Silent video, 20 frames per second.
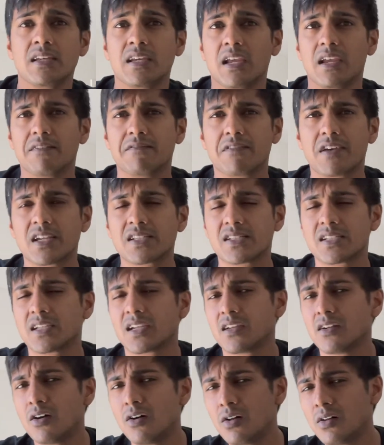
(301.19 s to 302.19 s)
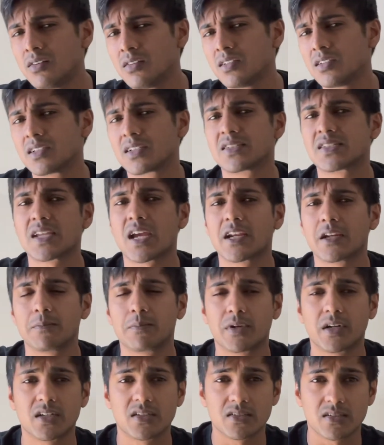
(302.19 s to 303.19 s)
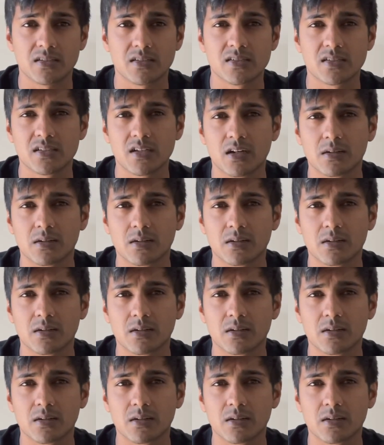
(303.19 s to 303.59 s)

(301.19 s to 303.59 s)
investing, and all the exciting parts of the stock